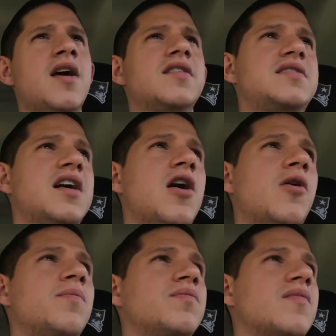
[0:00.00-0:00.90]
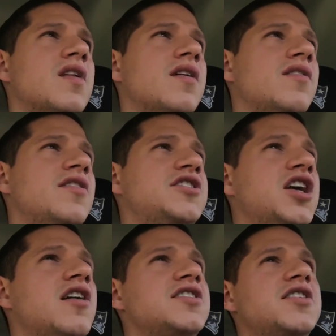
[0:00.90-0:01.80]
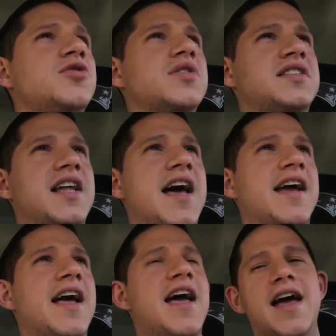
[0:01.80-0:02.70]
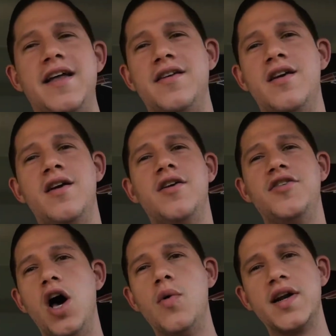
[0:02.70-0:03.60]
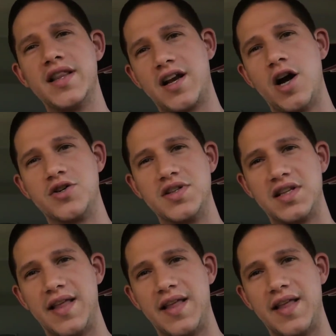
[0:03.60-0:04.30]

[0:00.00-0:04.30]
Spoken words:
So the judge issues a stay, and no one in the country is